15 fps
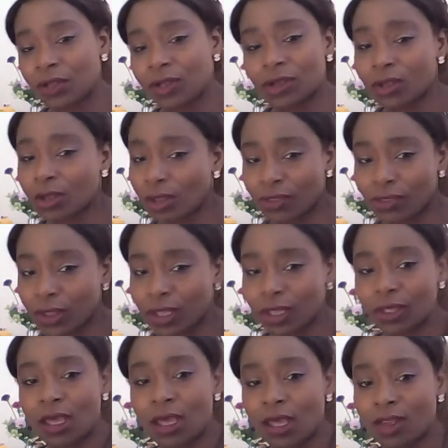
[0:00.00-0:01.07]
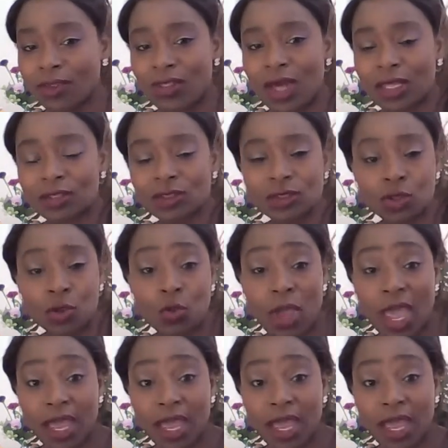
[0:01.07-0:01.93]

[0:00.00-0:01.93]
but nothing that's too